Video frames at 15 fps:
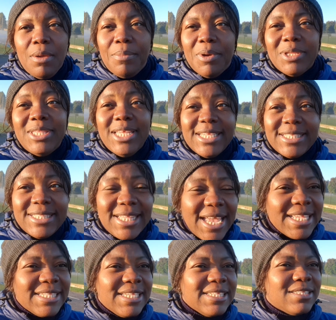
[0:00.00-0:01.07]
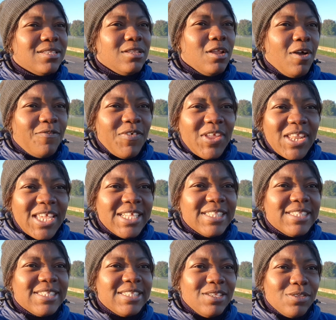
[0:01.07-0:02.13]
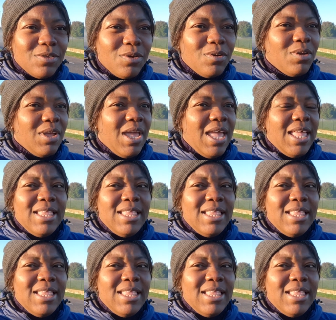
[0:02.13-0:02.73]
But these days he's loving it, you know.